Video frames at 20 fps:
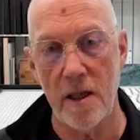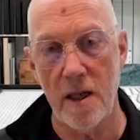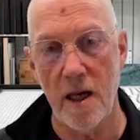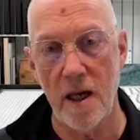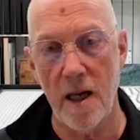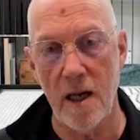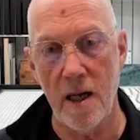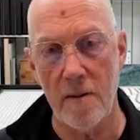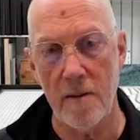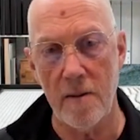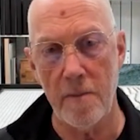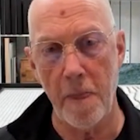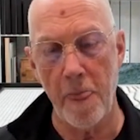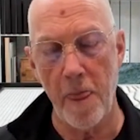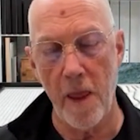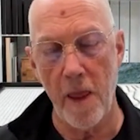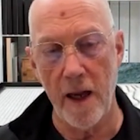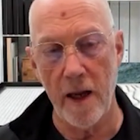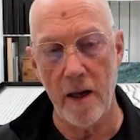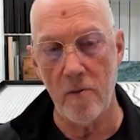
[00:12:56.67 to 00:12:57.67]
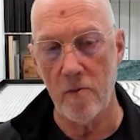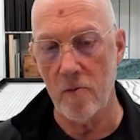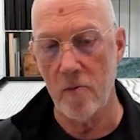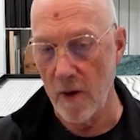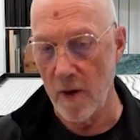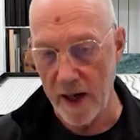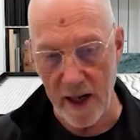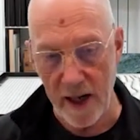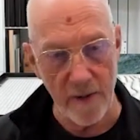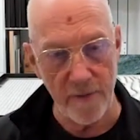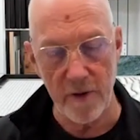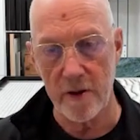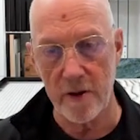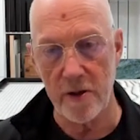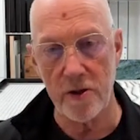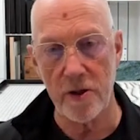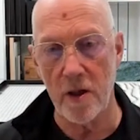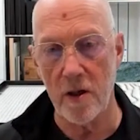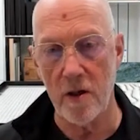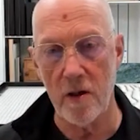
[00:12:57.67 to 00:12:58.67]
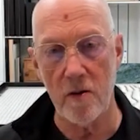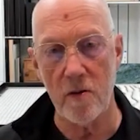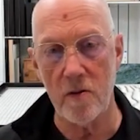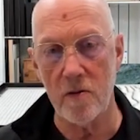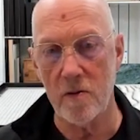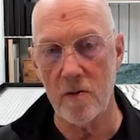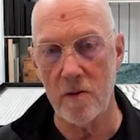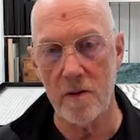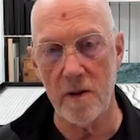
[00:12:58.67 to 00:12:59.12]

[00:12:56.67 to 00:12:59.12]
And right after the show,